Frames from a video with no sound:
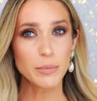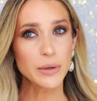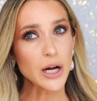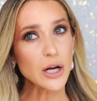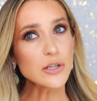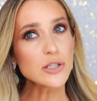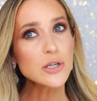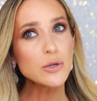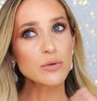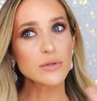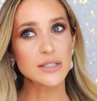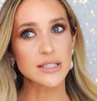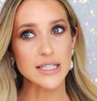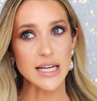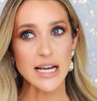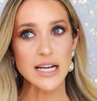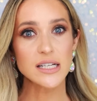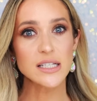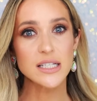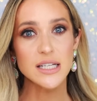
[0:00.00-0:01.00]
but also
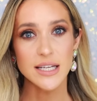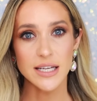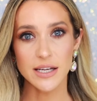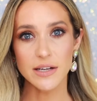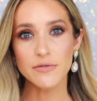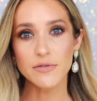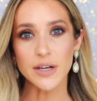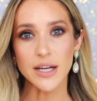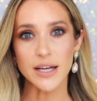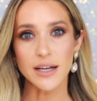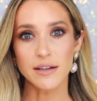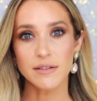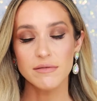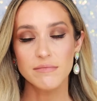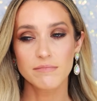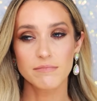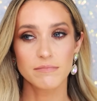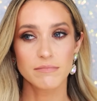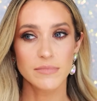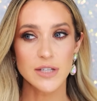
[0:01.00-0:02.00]
day to evening.
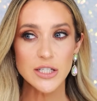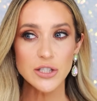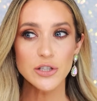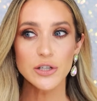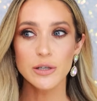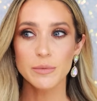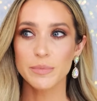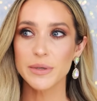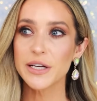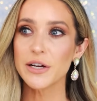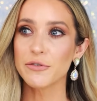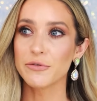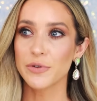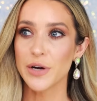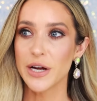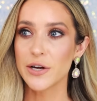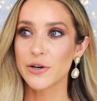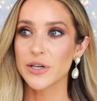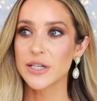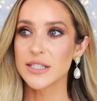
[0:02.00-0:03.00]
This could be a
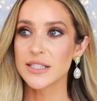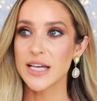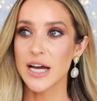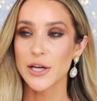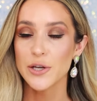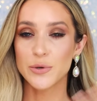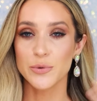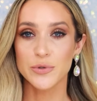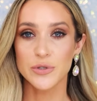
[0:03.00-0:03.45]
fragrance that you